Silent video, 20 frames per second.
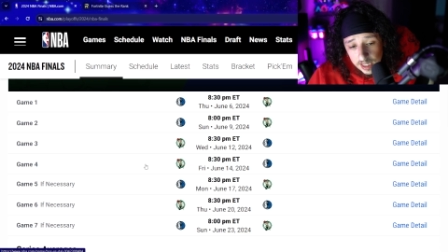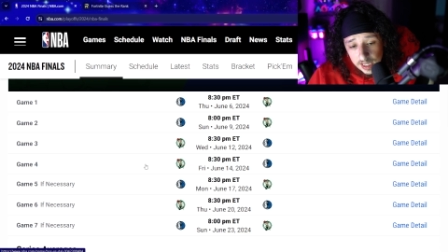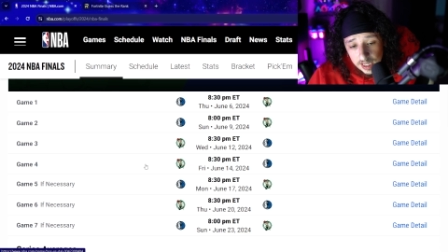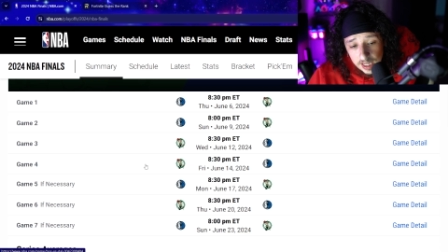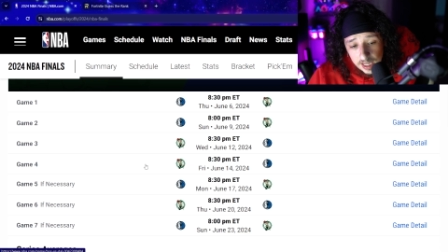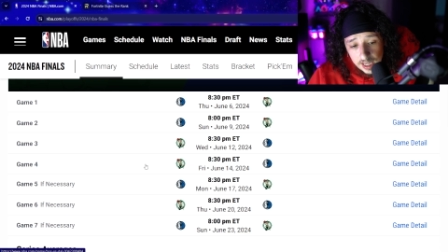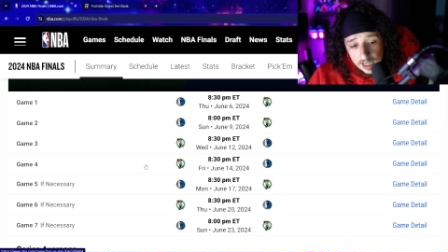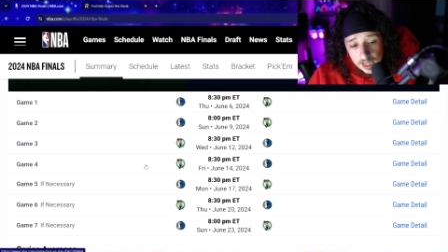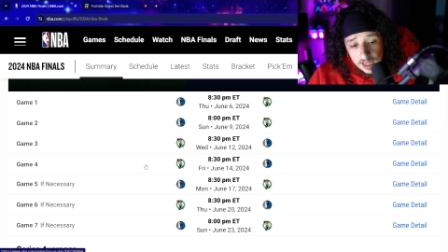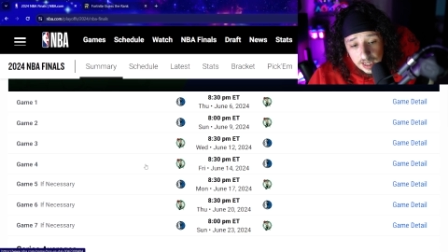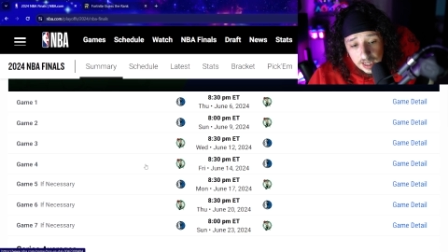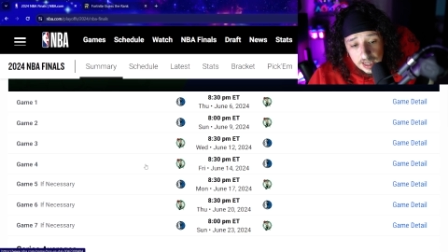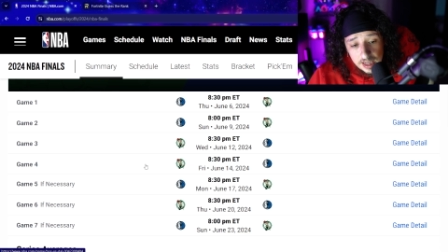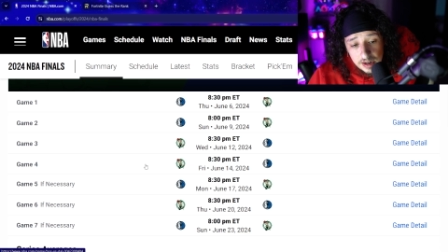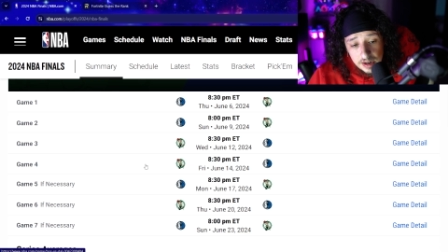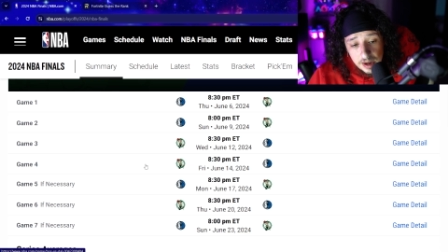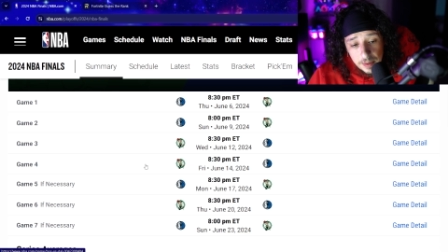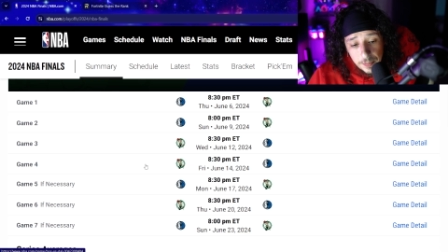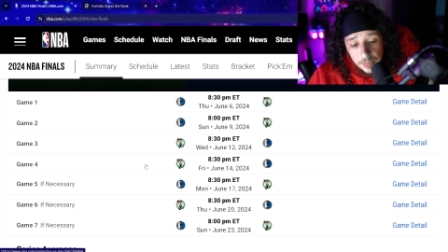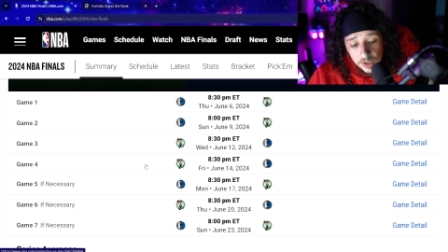
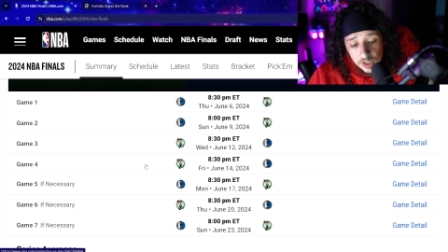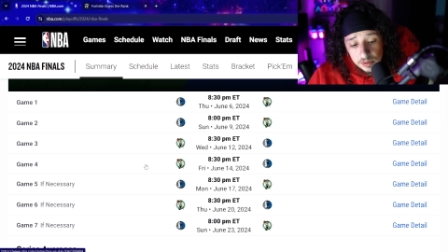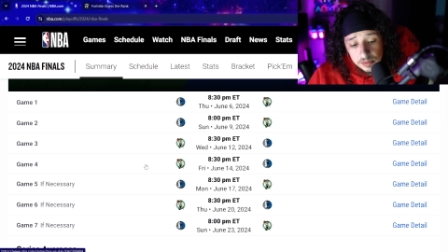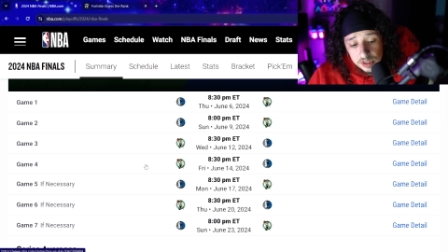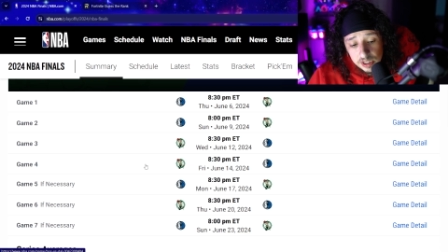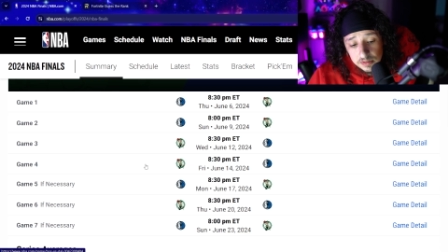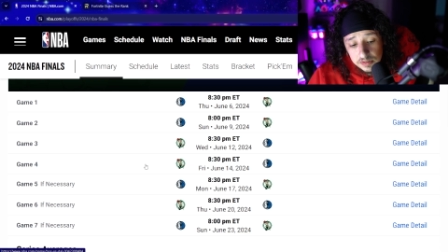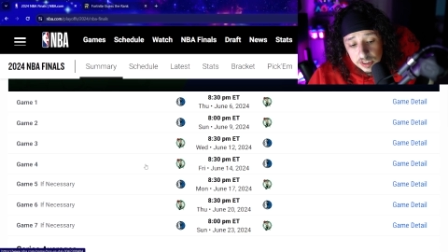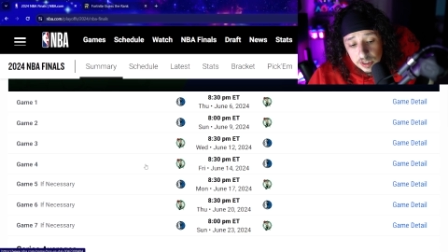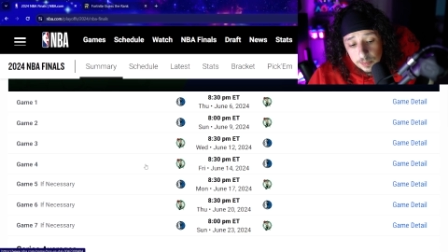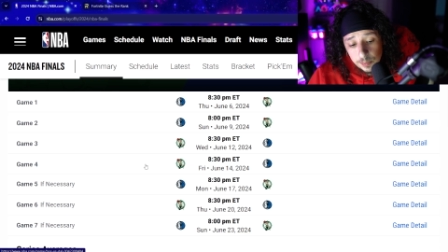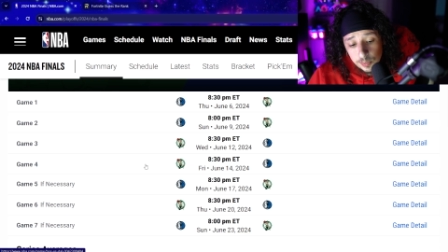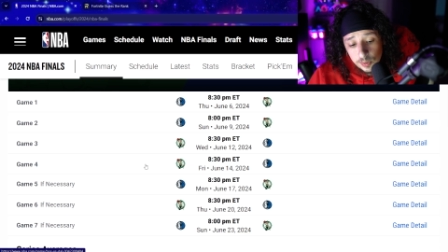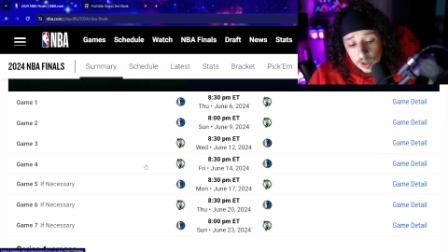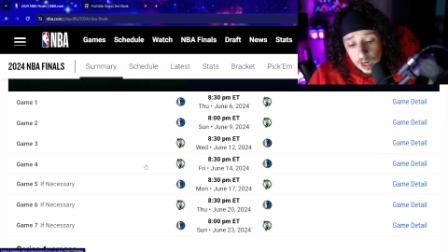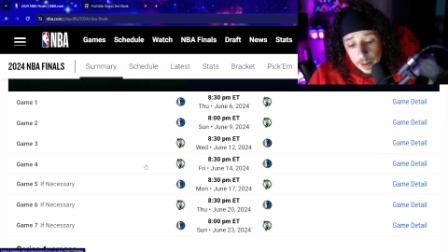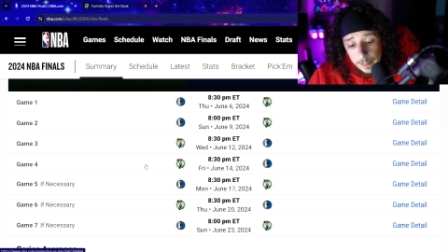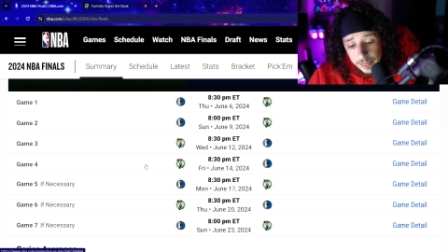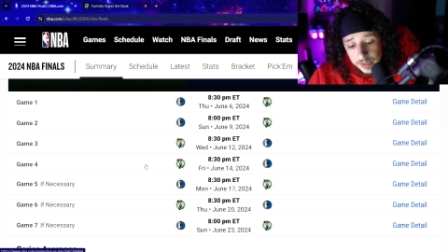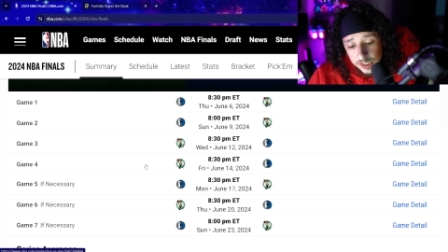and put themselves in a
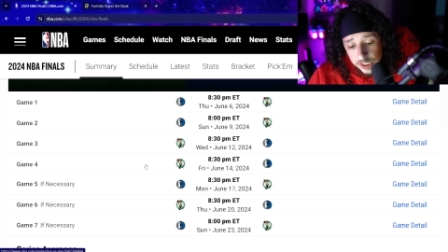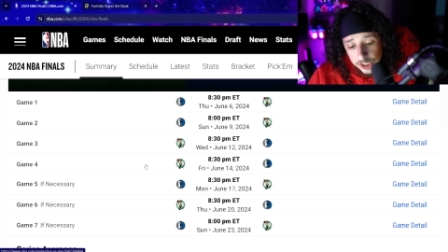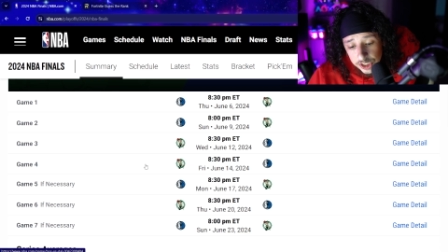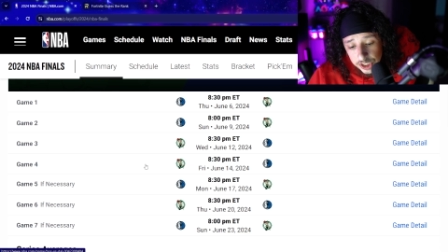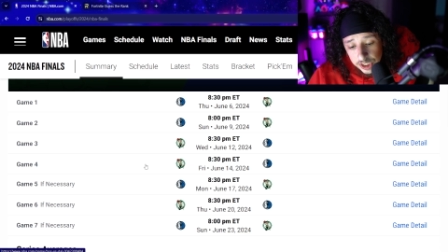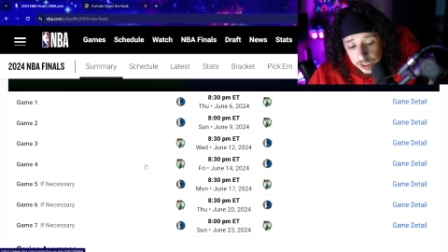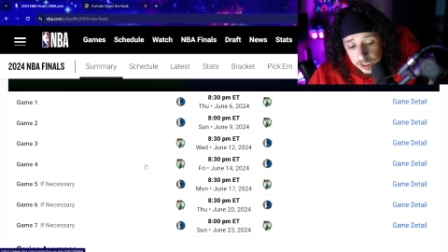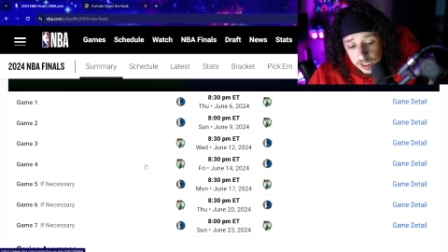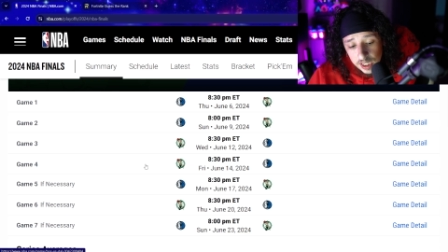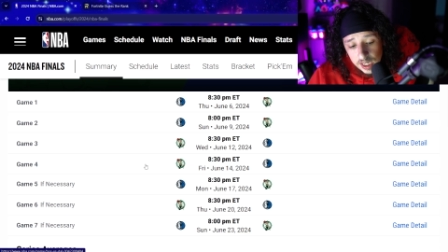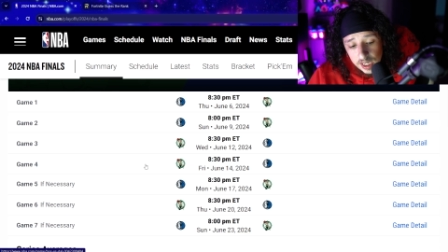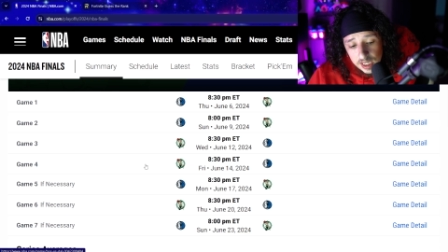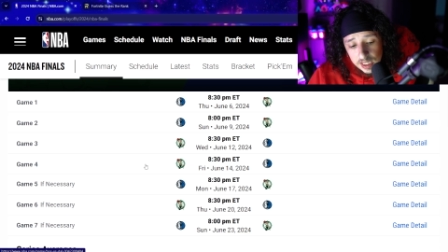prime position.